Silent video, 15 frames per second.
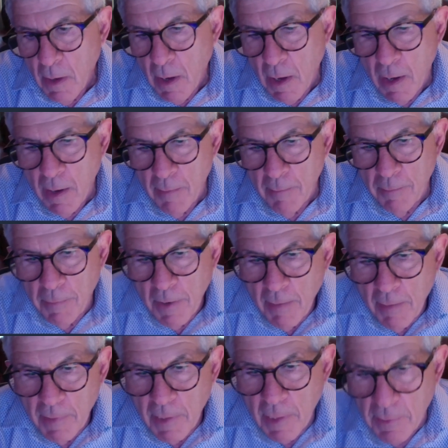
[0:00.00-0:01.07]
Uh,
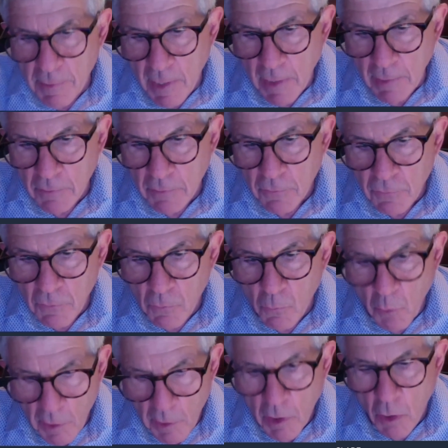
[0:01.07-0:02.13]
Bob and I are doctors.
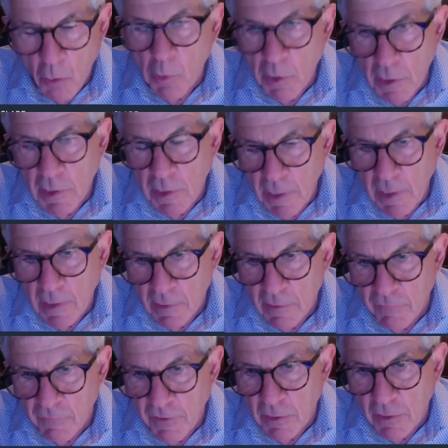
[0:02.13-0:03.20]
We know what you need in
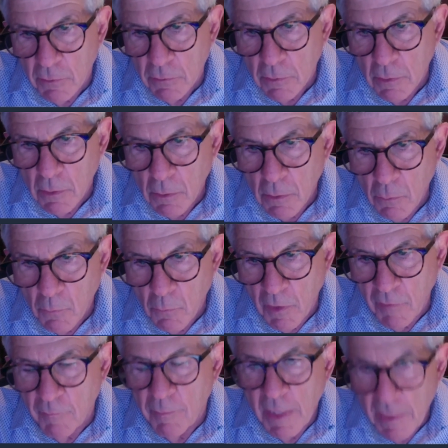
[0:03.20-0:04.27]
the field.
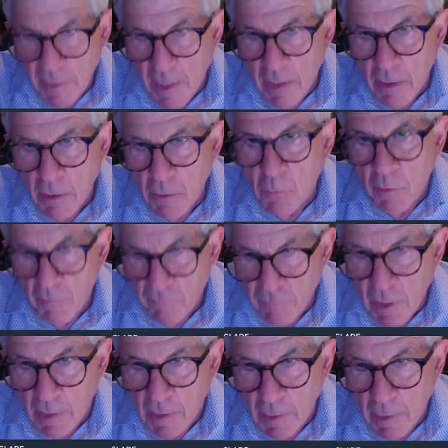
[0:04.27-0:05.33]
We've been there, we've
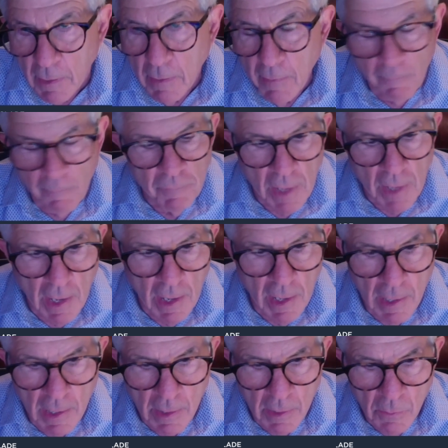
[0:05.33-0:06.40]
done it,
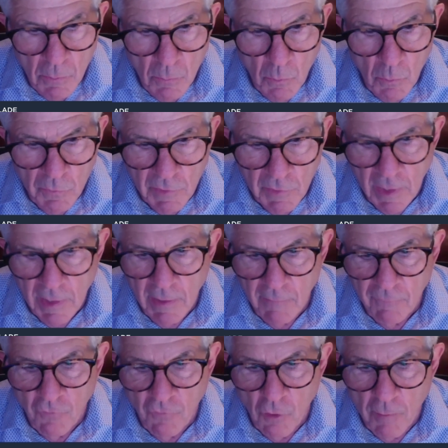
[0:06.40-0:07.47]
and we set it up
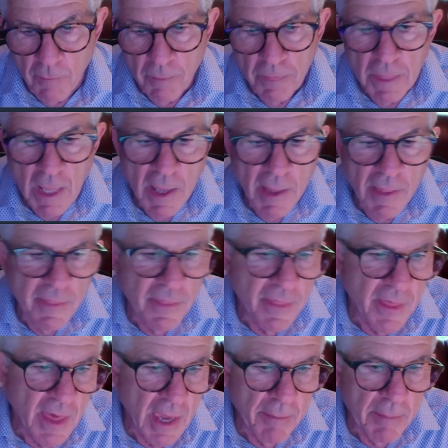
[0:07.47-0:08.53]
for them.
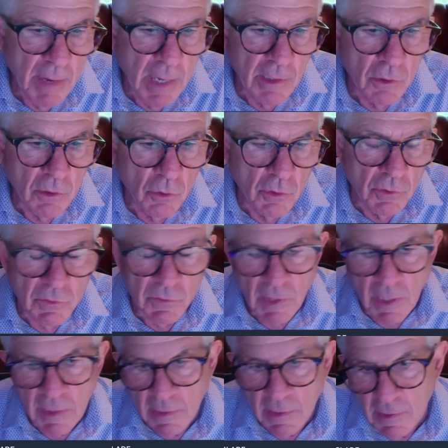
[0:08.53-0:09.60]
They may do it
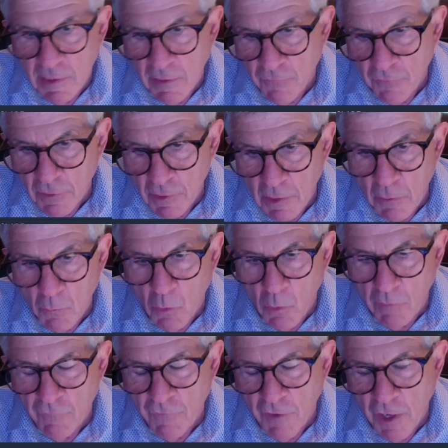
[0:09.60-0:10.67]
slightly differently.
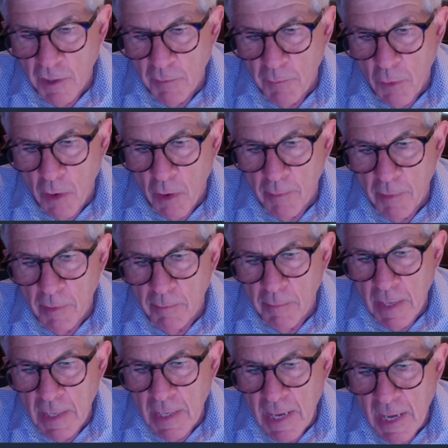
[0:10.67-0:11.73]
One fire department
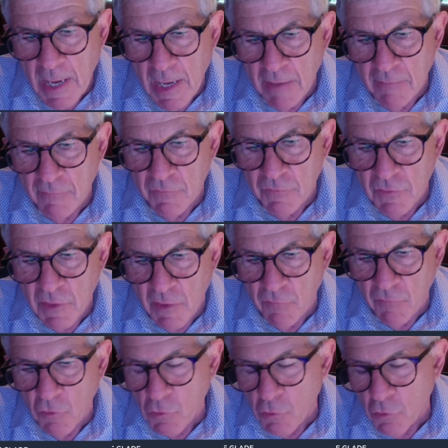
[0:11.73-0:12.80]
may have
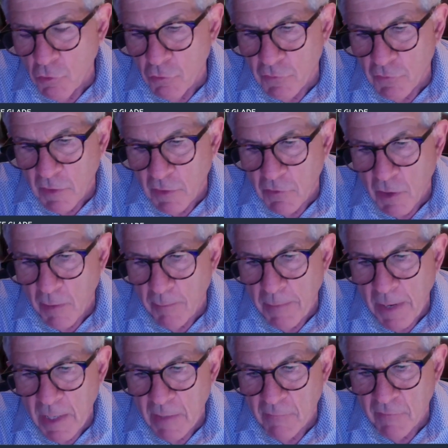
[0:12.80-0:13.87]
several crews that jump
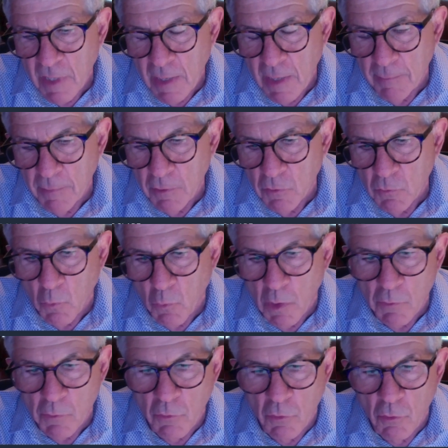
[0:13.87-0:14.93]
out of an ambulance.
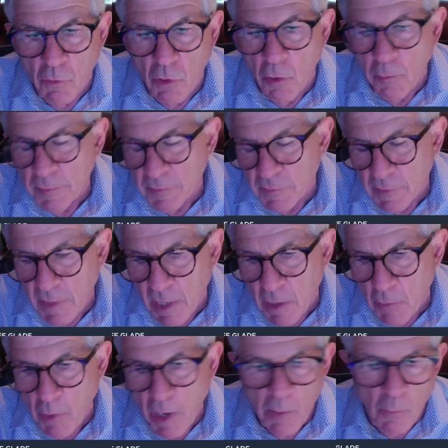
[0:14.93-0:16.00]
One crew opens an
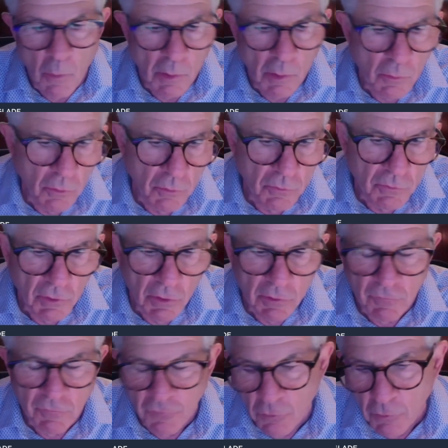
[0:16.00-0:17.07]
airway. One crew
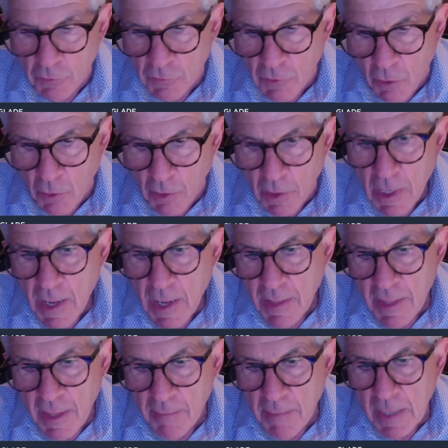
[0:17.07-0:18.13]
starts fluids going.
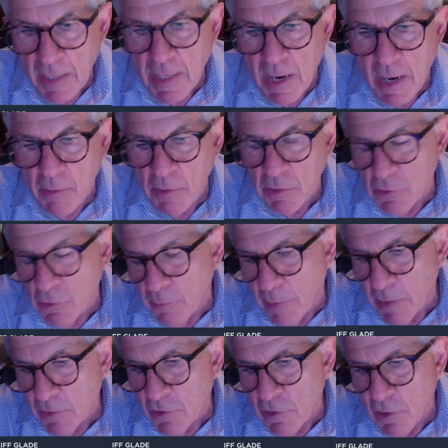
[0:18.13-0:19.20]
They may carry two
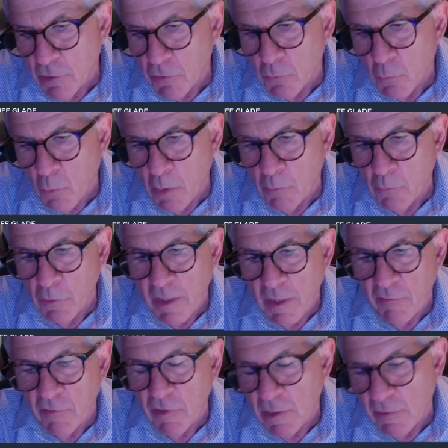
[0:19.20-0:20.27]
med shields, one with
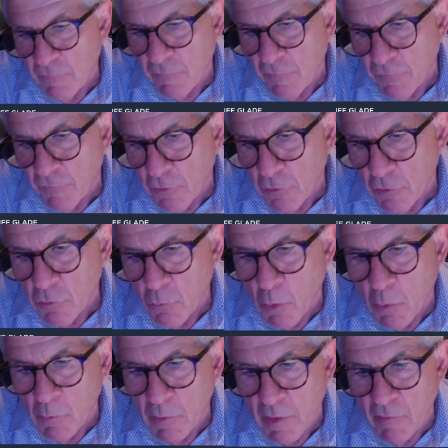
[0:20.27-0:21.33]
everything for fluids,
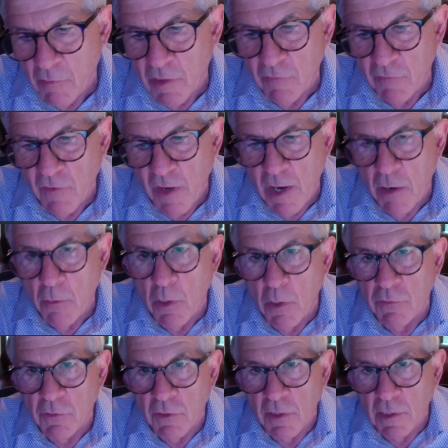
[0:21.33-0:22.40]
one with everything for airway,
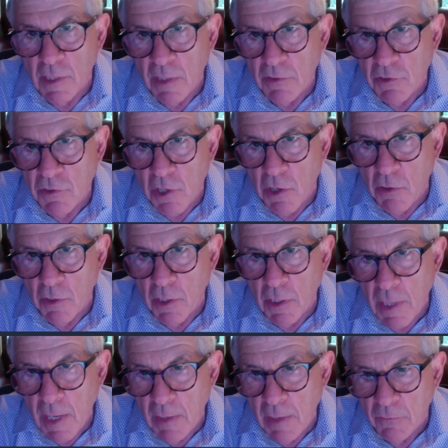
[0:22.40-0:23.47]
so they're not sharing a
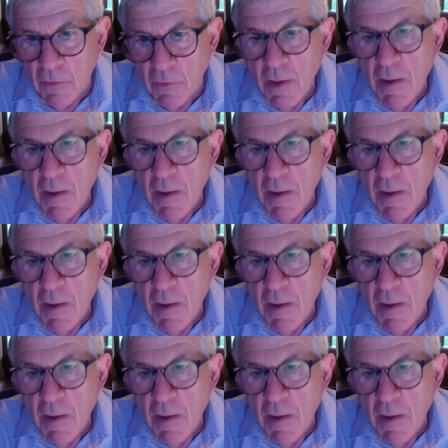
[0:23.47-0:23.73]
case.